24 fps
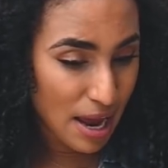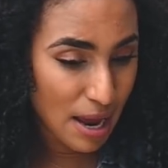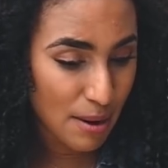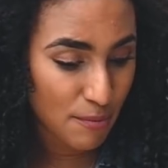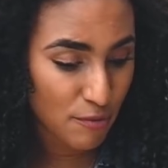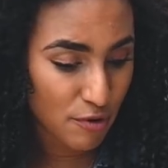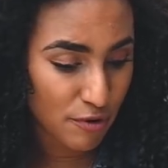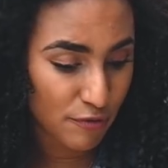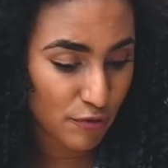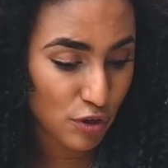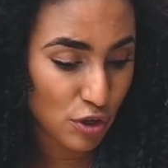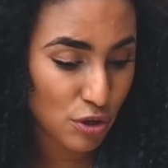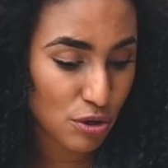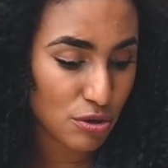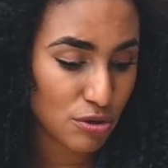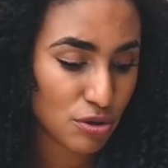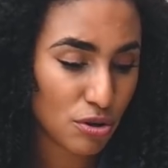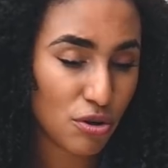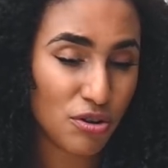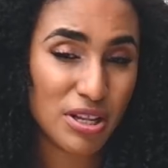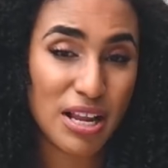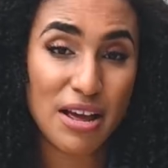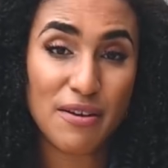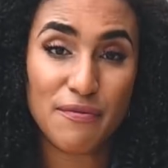reviews
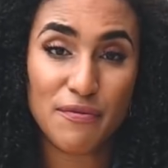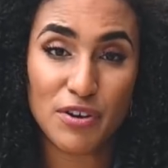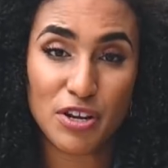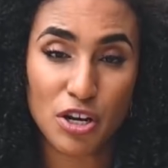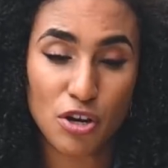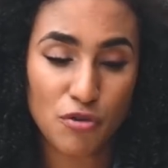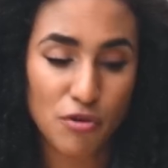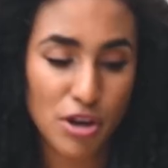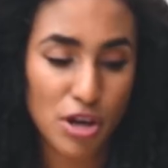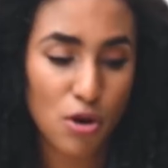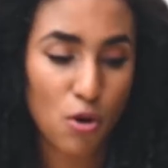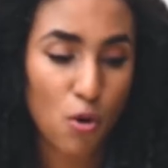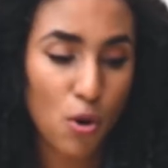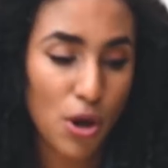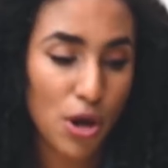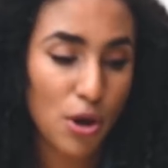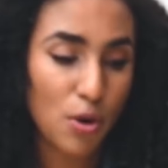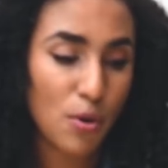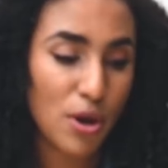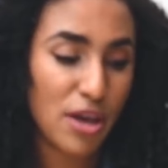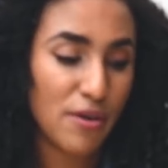on that fenugreek oil.